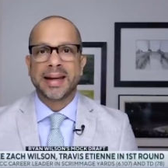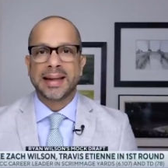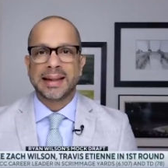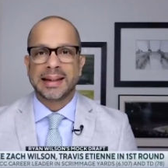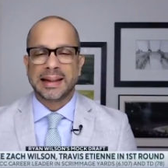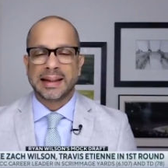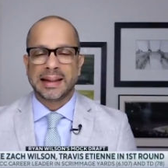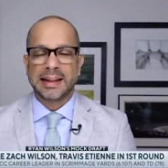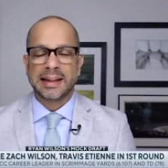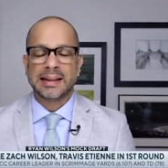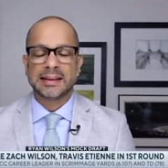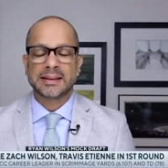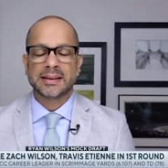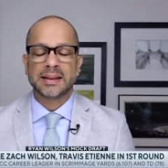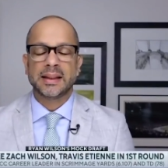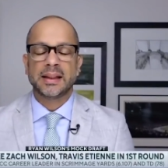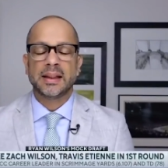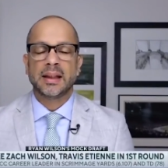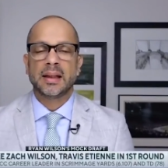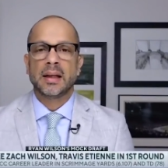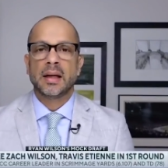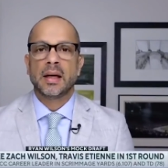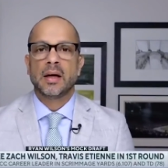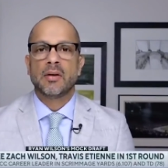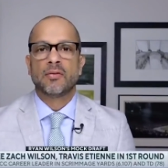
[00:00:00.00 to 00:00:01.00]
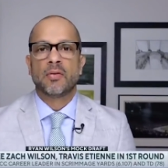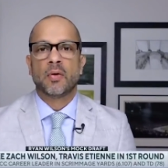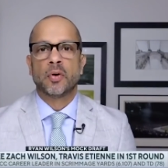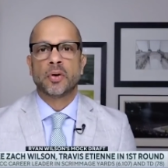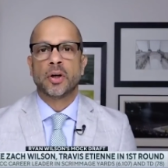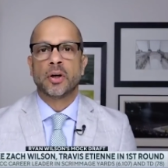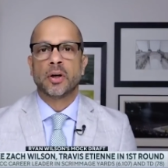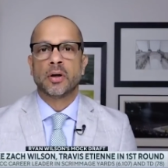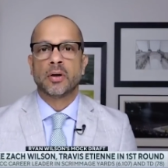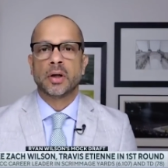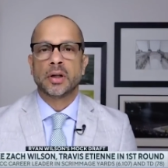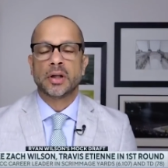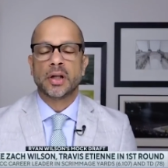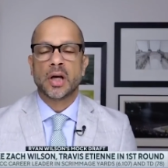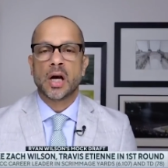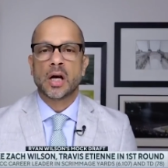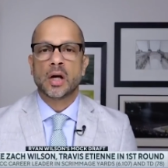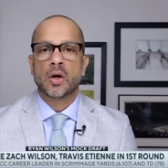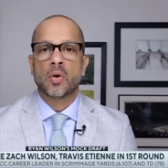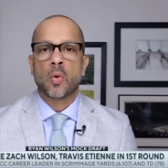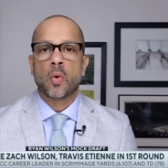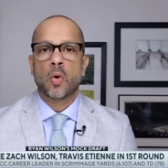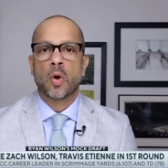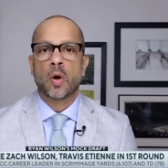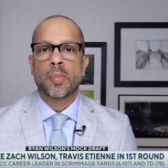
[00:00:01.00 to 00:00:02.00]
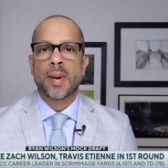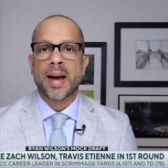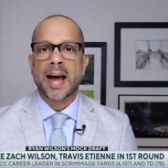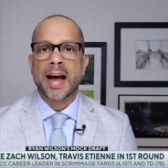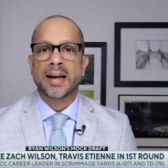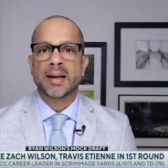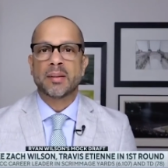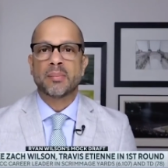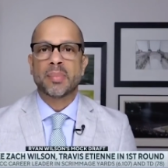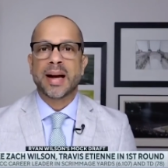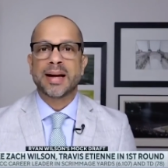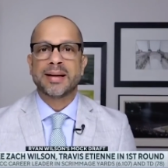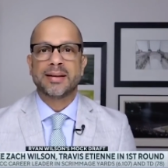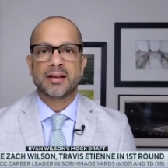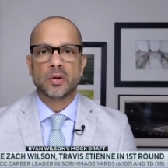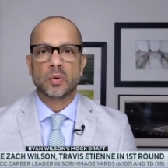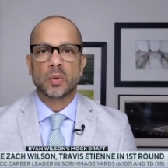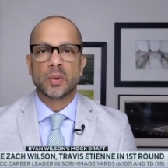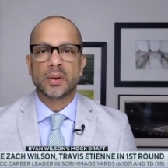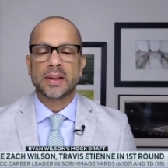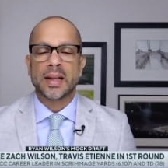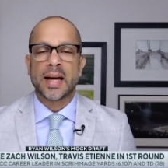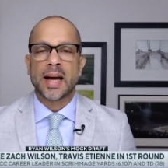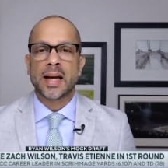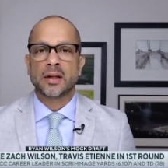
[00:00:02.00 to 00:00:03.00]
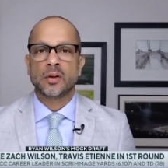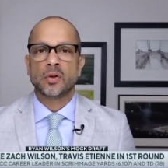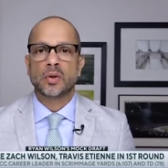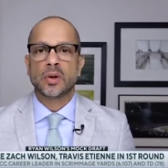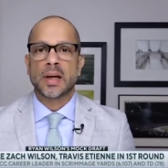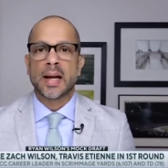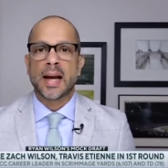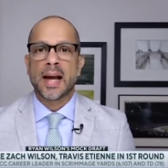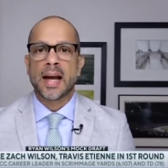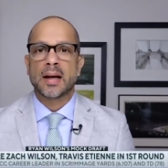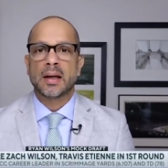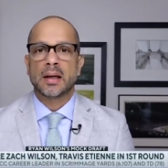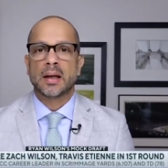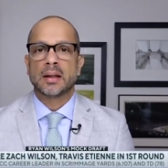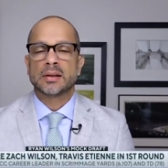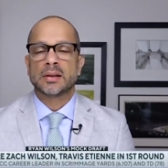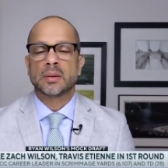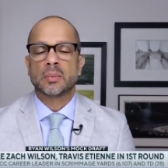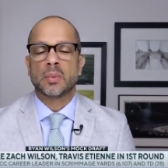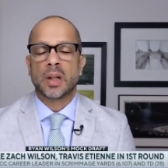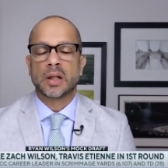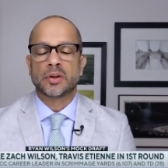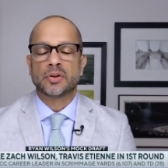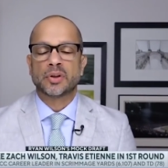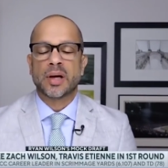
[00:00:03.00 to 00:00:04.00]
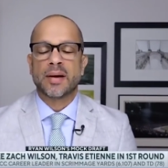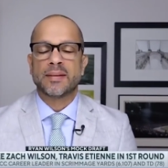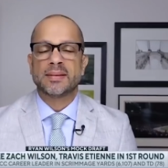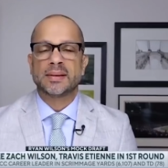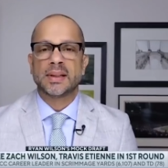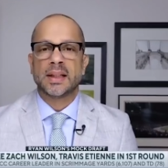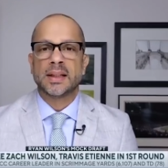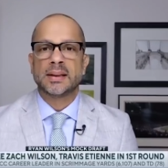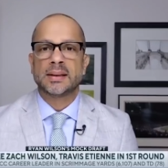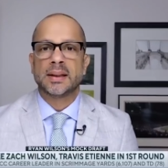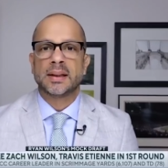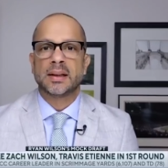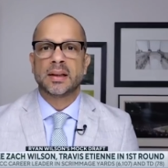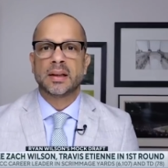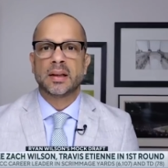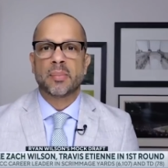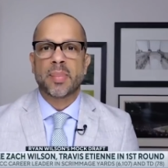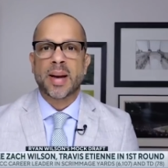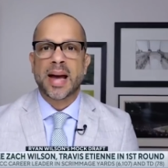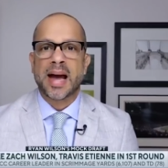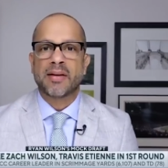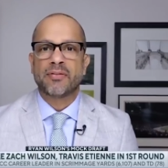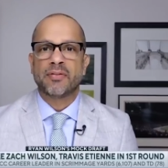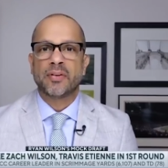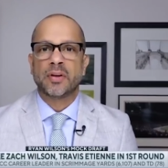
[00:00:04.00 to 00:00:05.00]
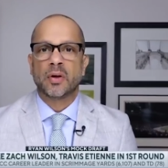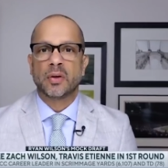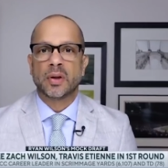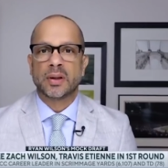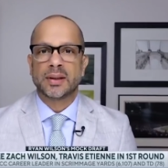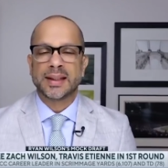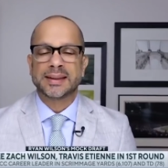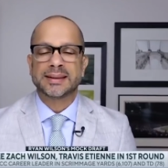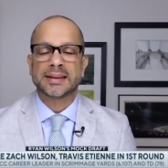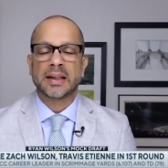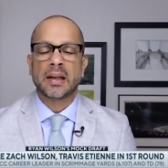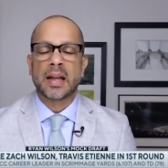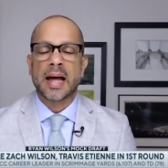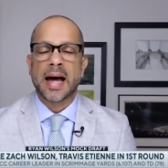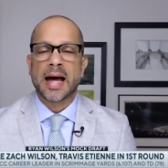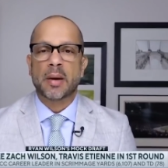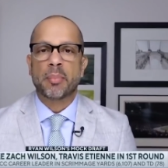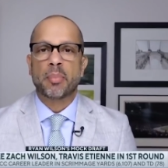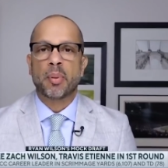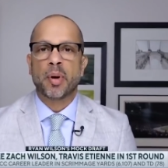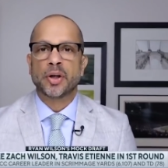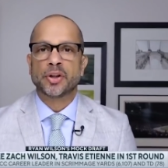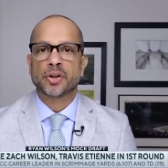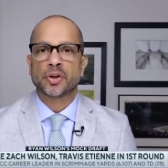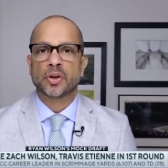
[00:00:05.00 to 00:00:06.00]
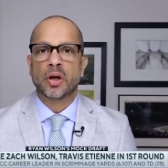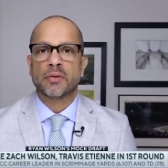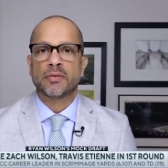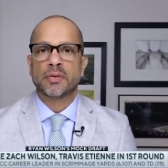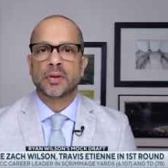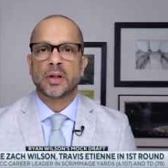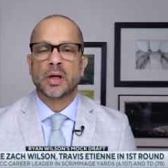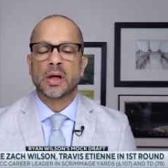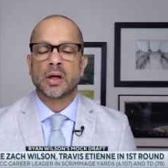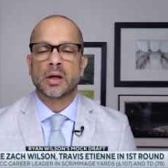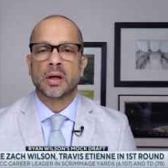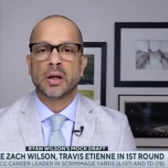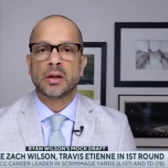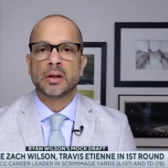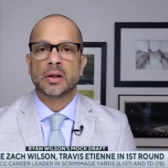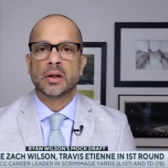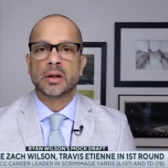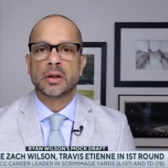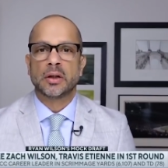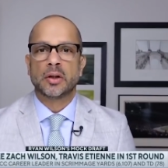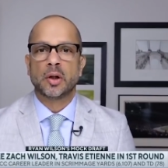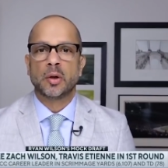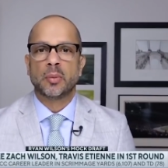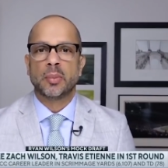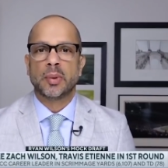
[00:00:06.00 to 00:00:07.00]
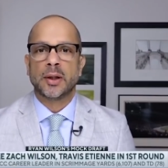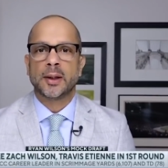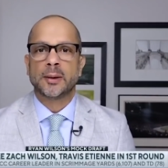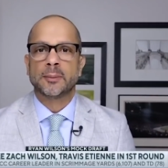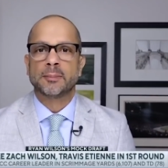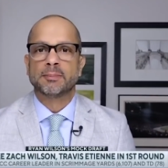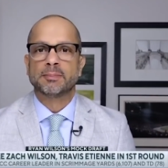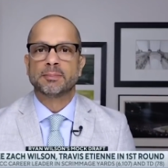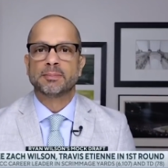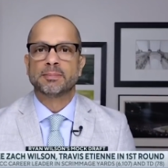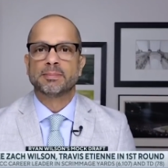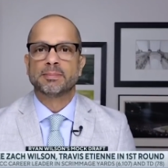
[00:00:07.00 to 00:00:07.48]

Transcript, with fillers: Make it easy for your young quarterback, and by doing that, you could add someone like Travis Etienne in the backfield that takes a lot of pressure off a young, young QB.